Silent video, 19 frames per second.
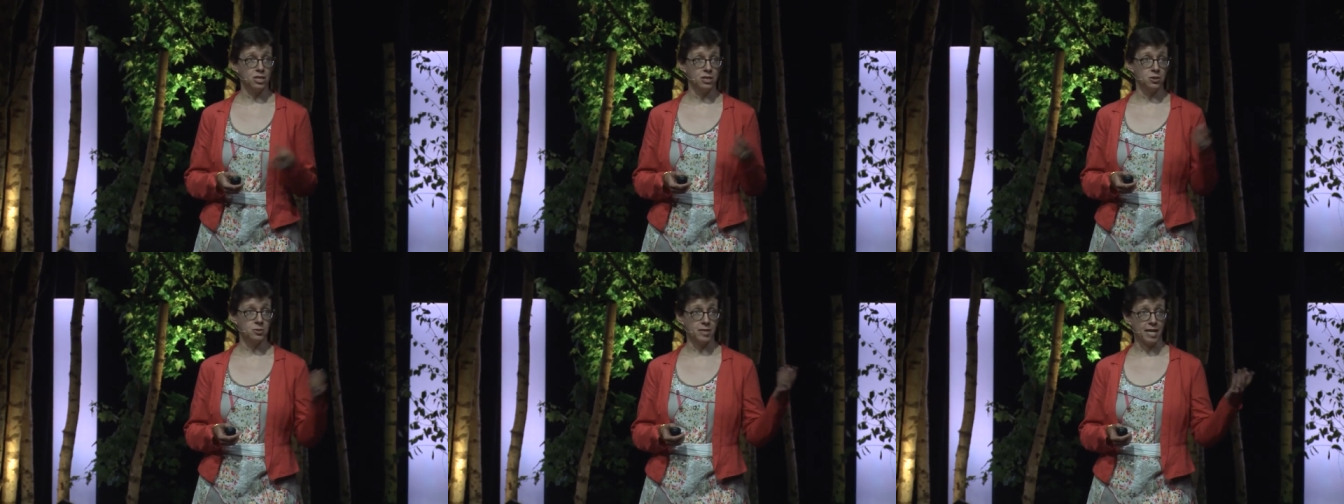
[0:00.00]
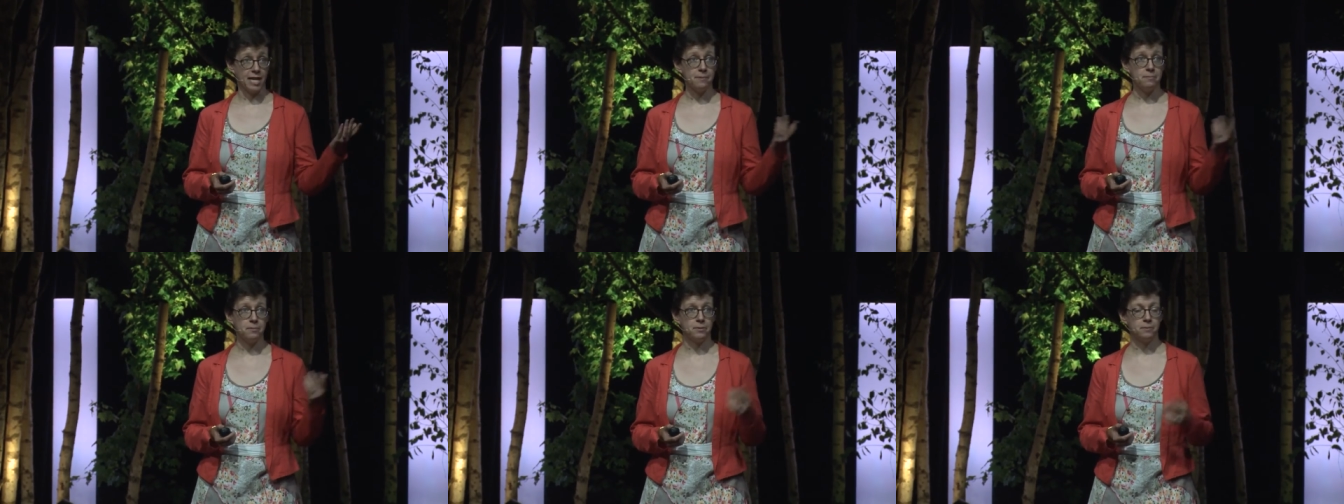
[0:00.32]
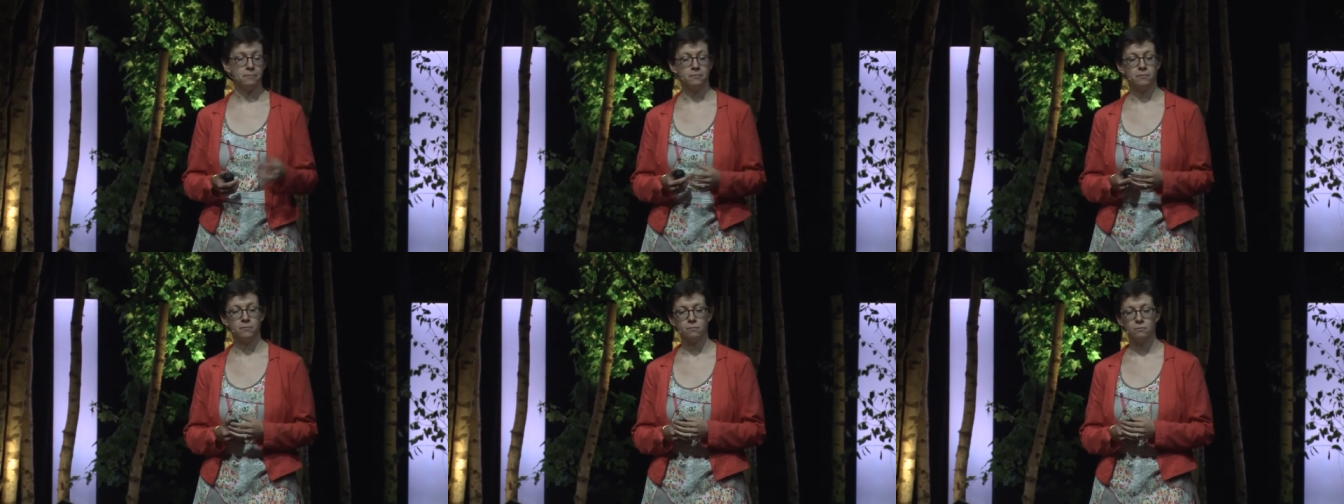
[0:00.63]
genotype,
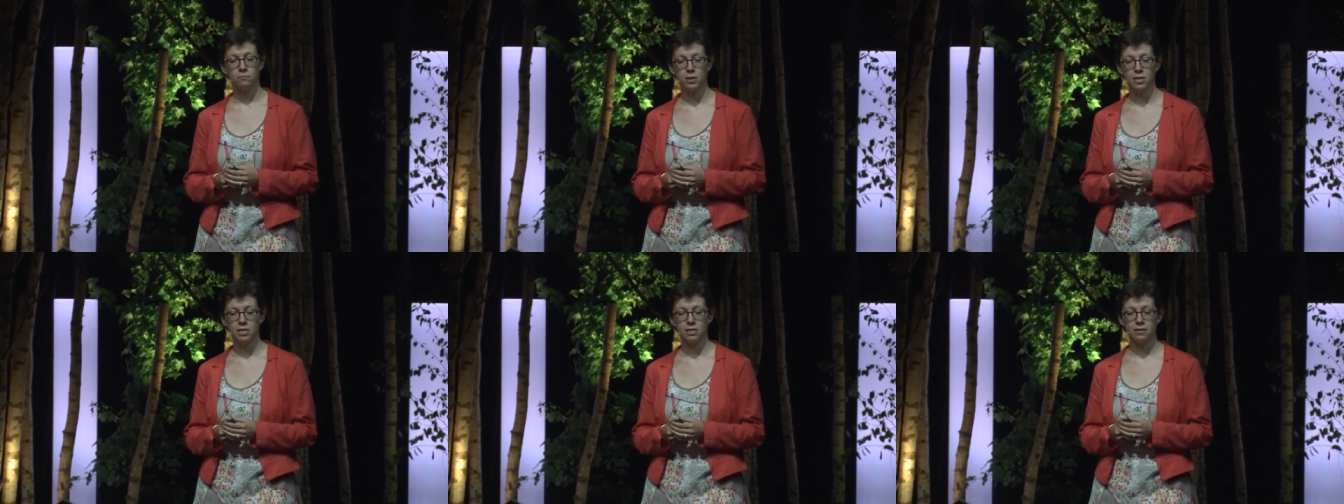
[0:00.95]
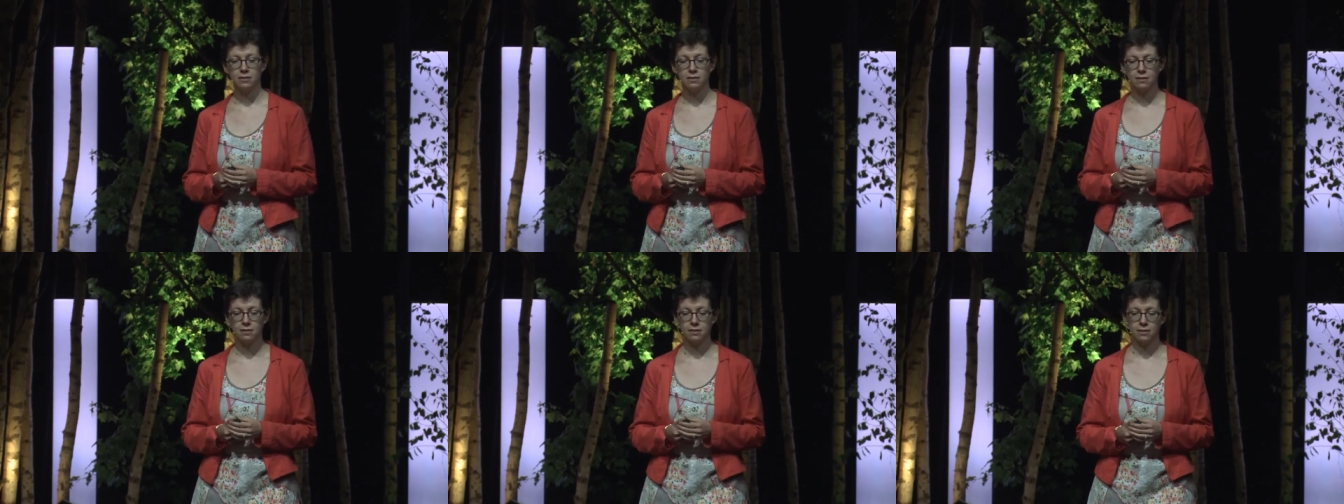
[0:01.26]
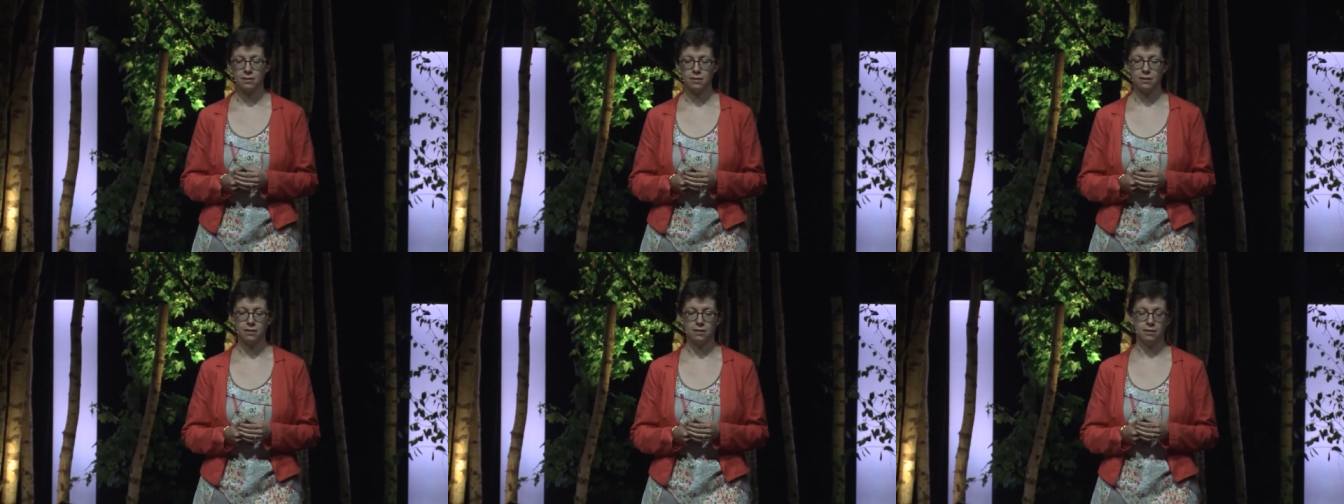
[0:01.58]
which
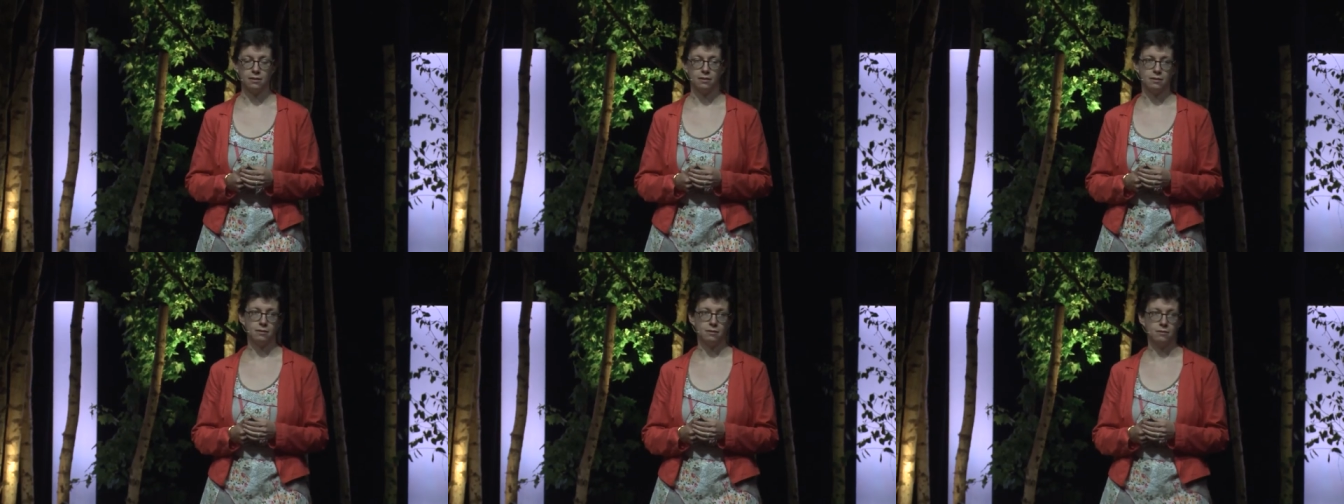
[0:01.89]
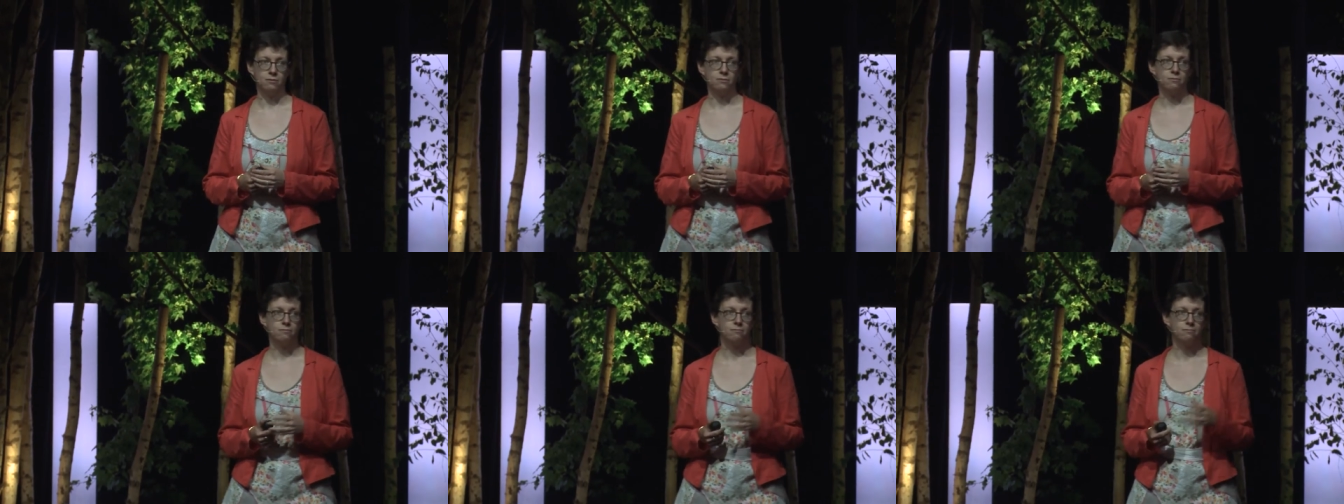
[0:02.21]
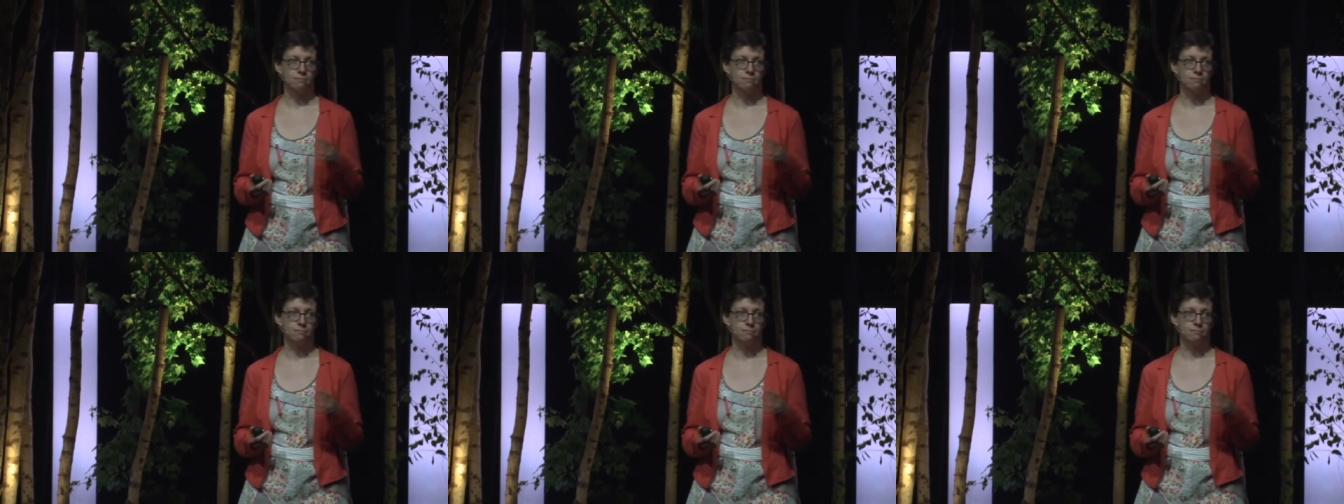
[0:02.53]
is, uh,